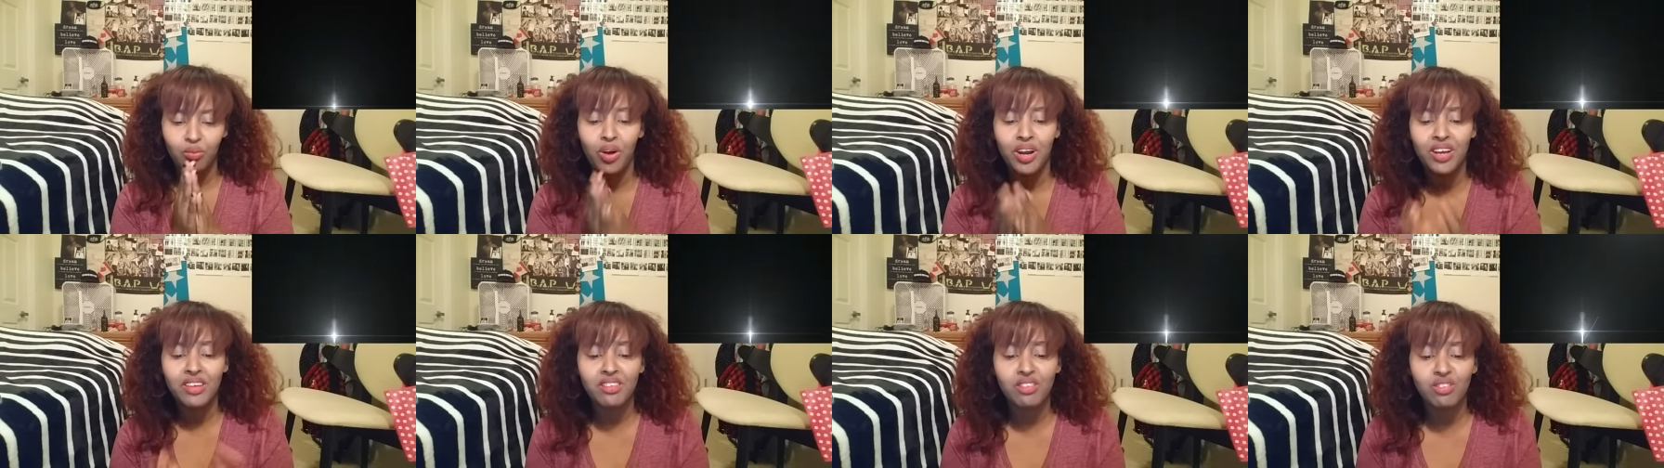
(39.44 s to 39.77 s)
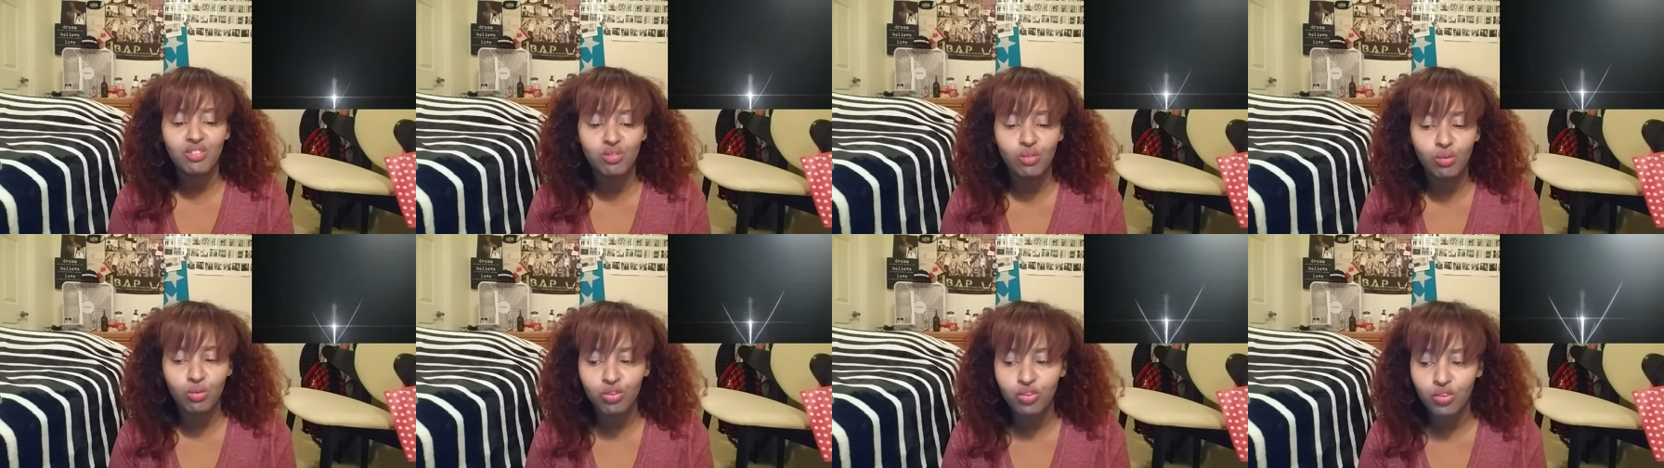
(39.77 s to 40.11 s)
Why is
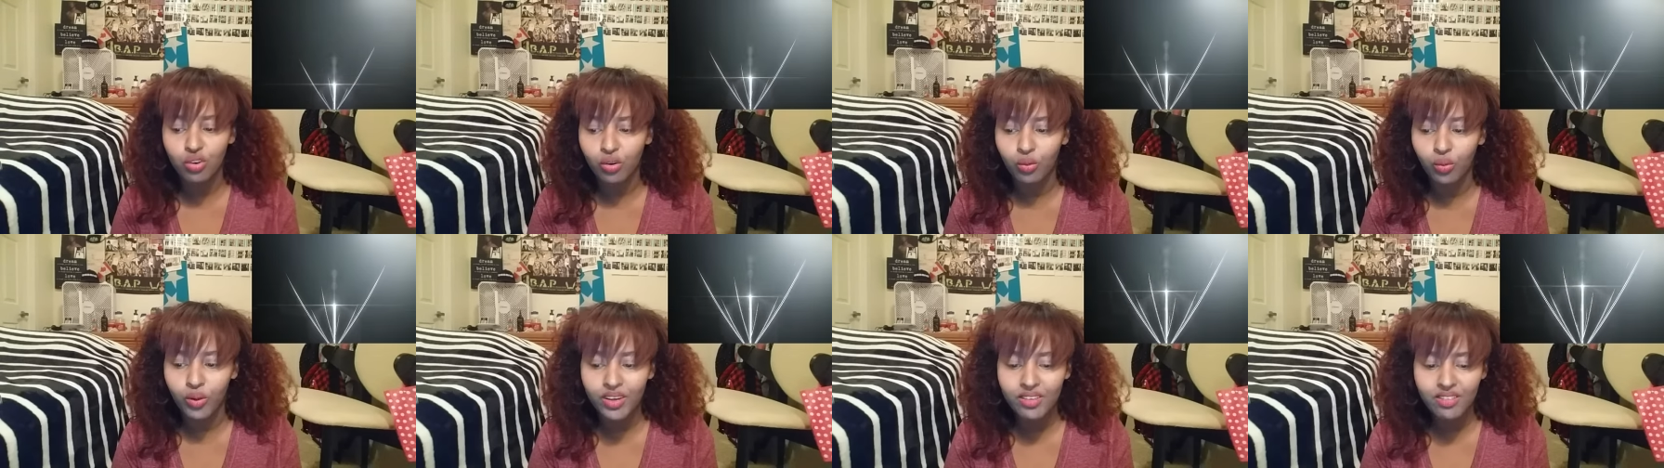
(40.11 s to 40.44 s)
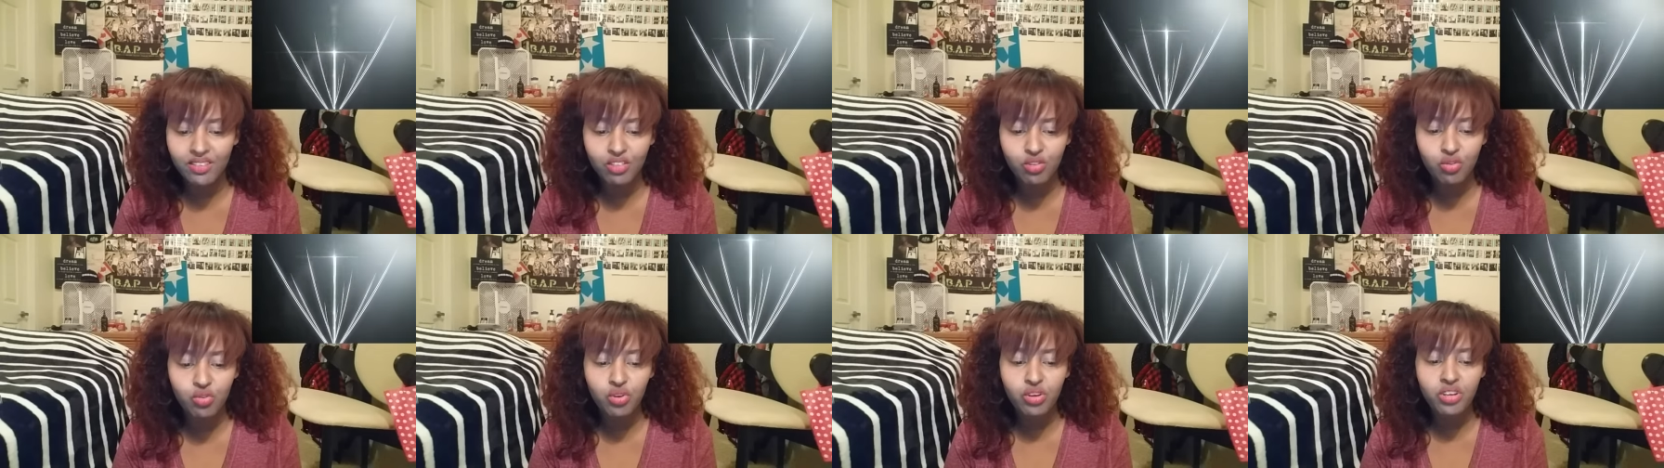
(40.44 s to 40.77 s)
it so short? Why
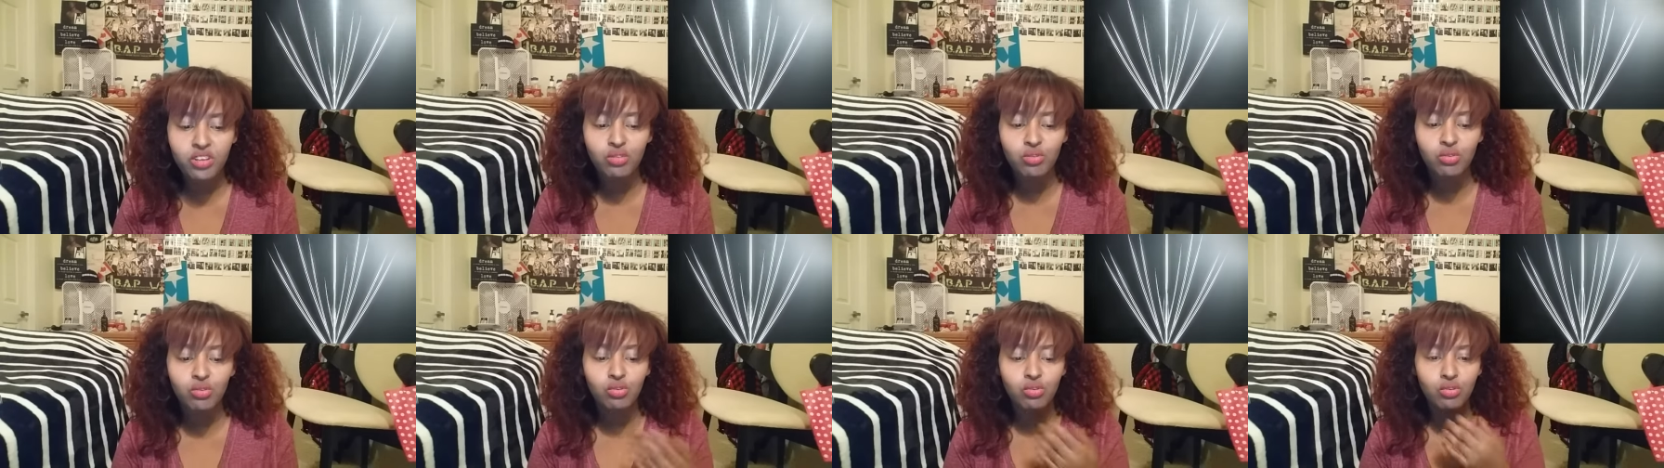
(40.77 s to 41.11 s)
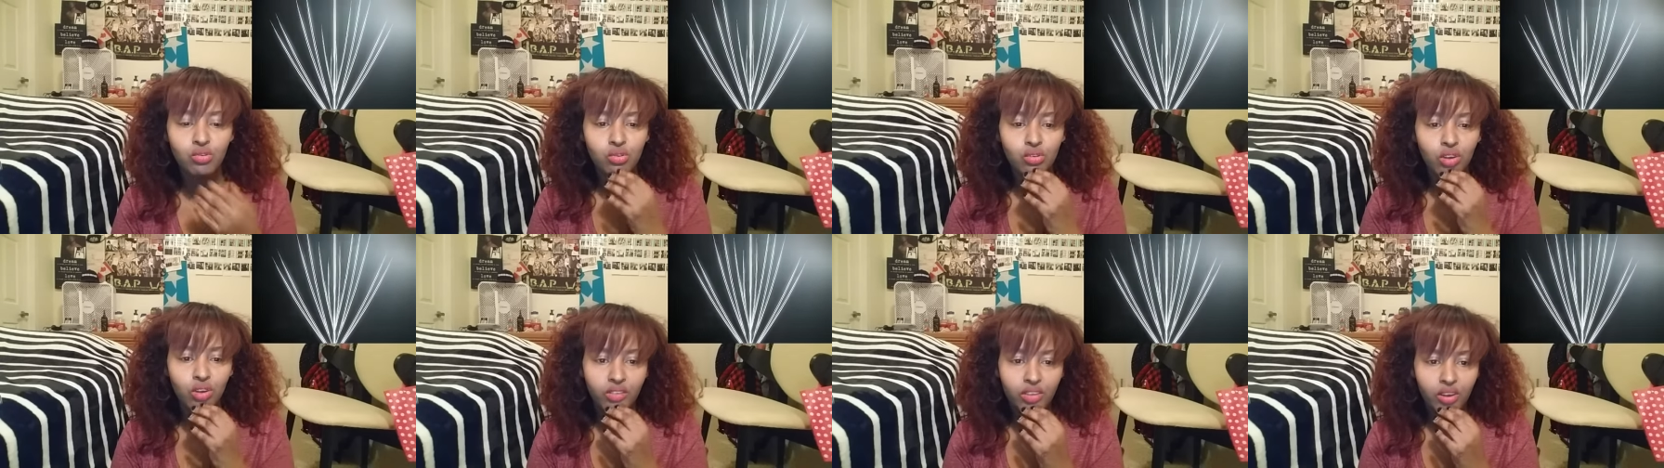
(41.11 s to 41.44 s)

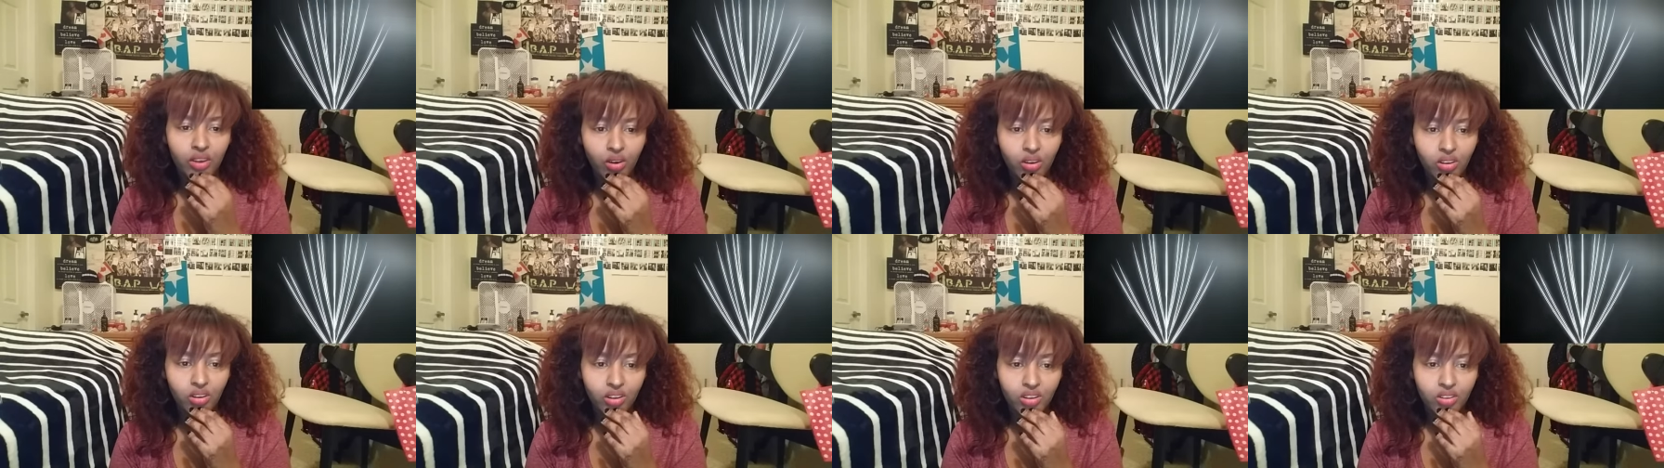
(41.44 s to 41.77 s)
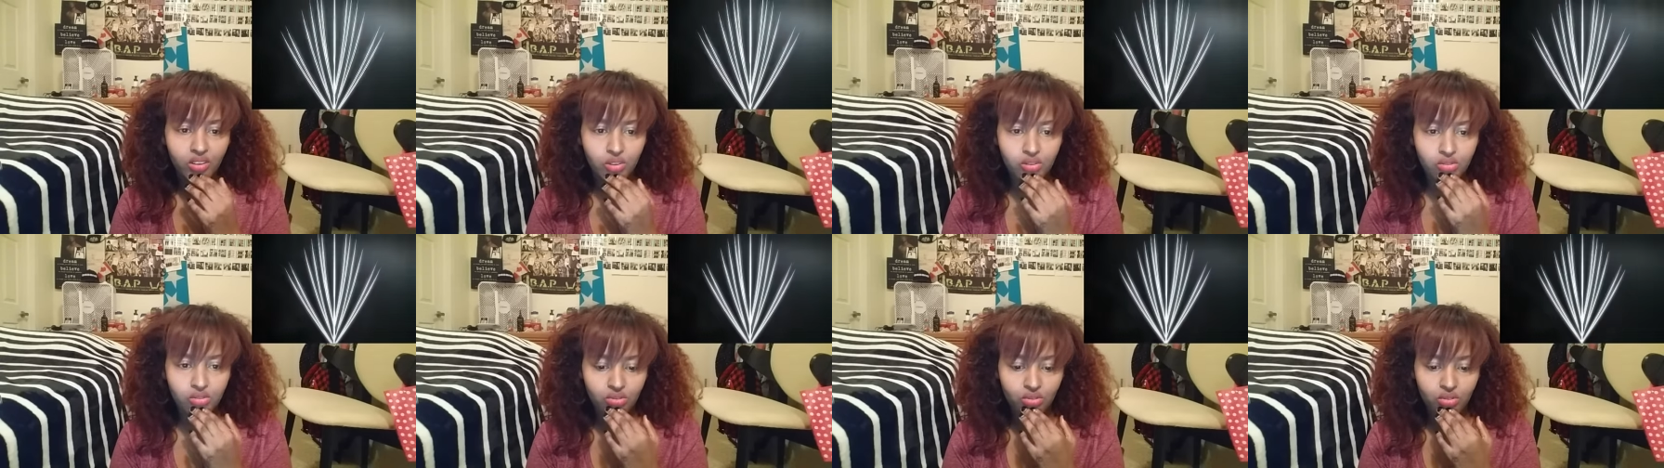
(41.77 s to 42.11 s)
32? Are they all like
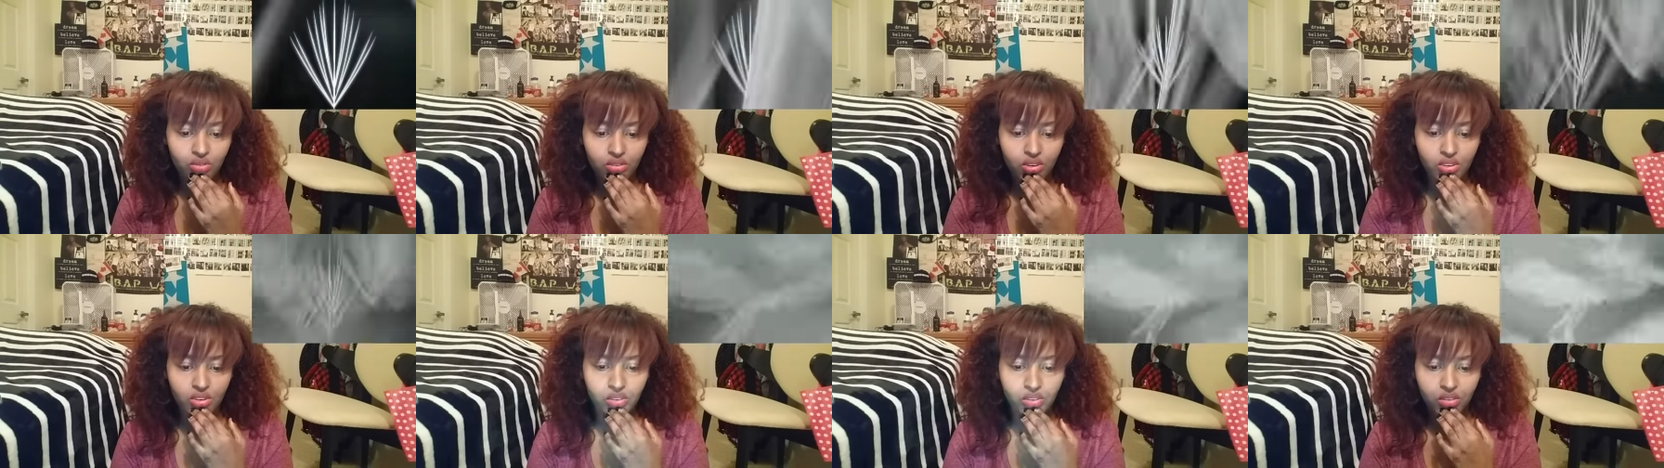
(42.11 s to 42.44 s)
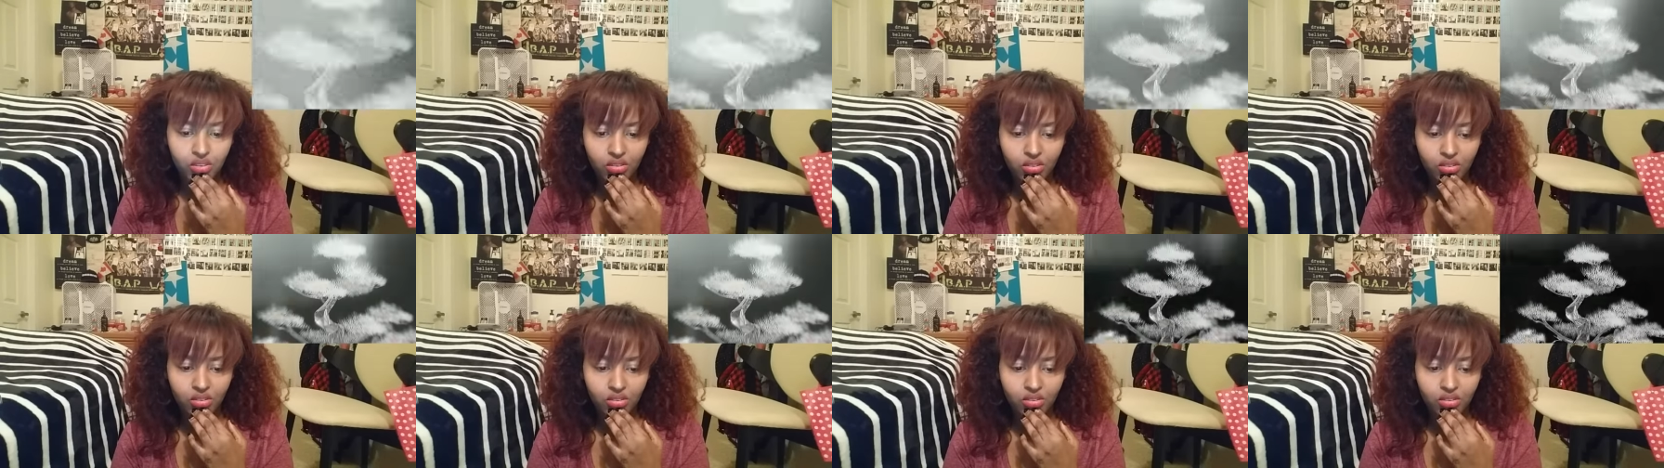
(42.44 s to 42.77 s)

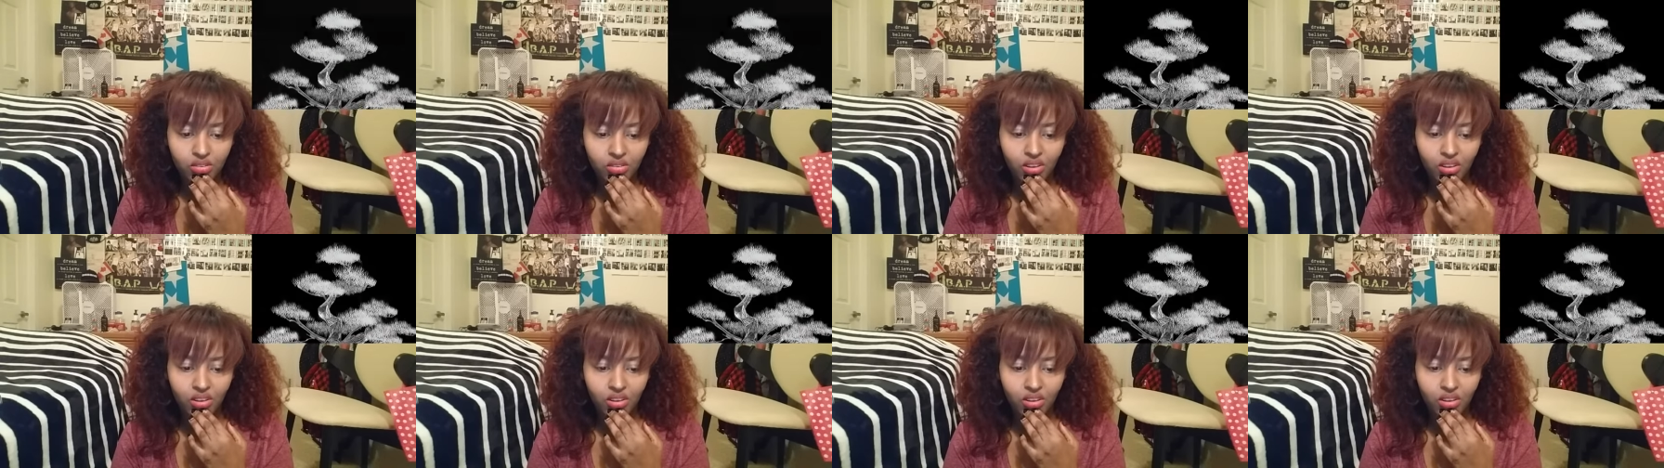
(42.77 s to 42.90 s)
32?